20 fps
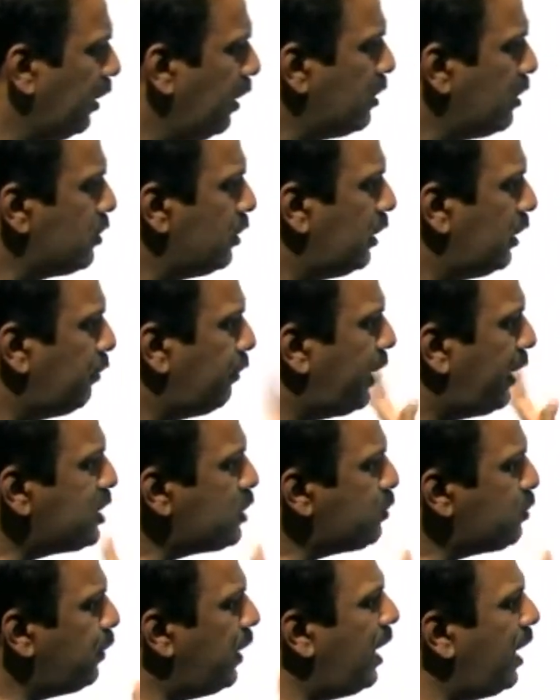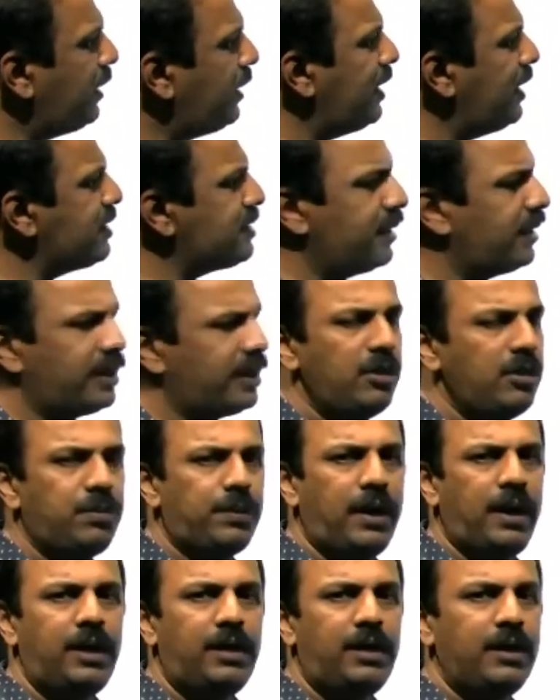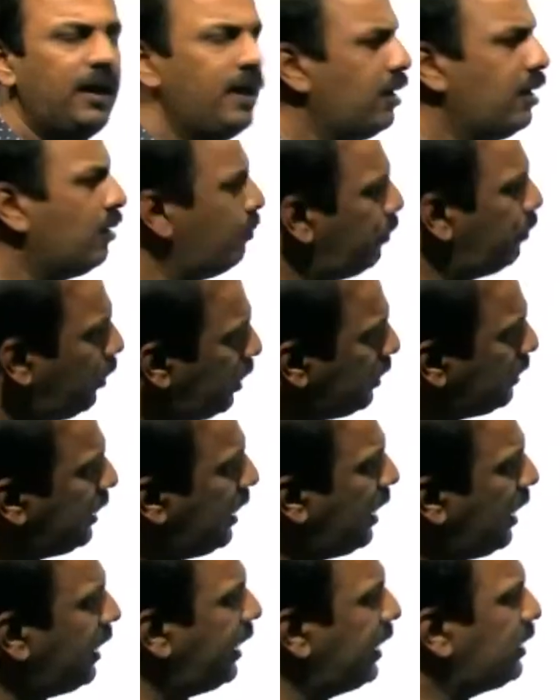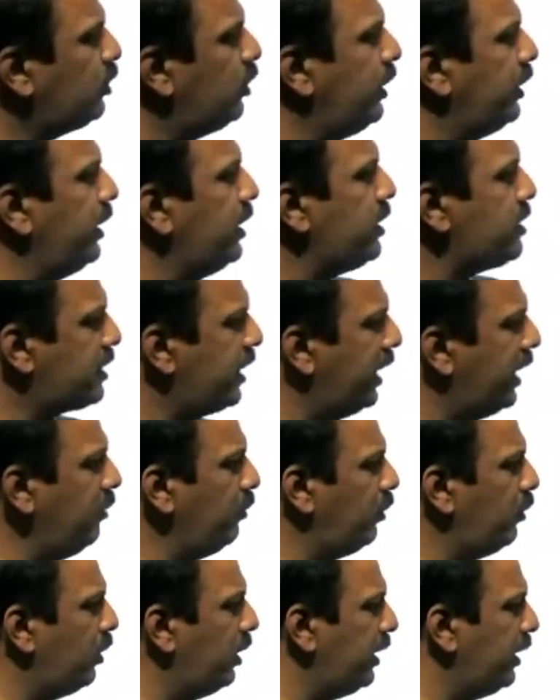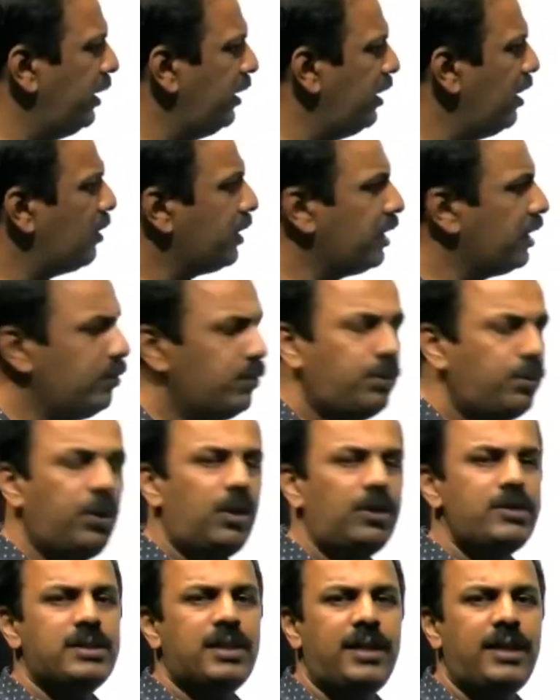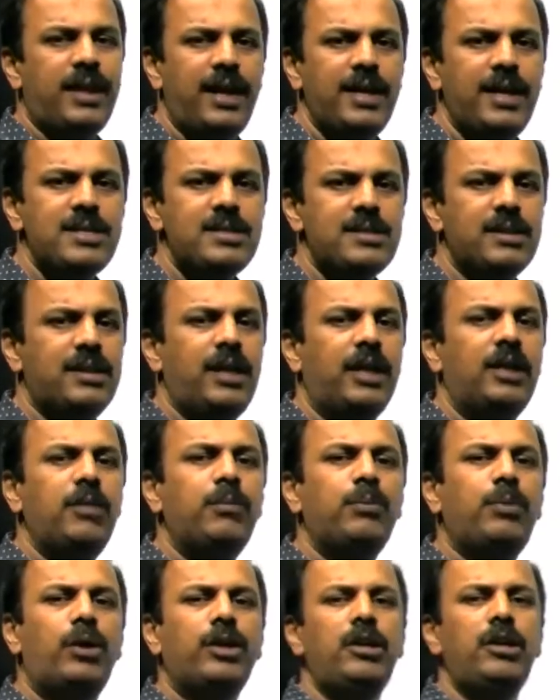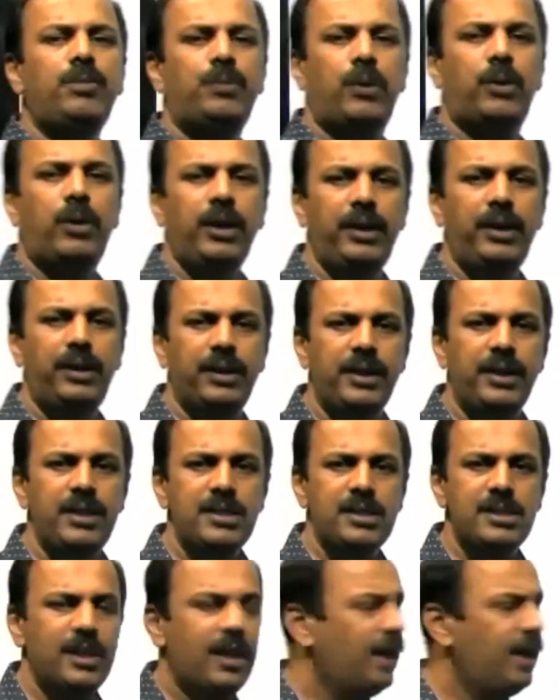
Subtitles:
So the first part and second part, both are actually same only. In both cases, the important point is,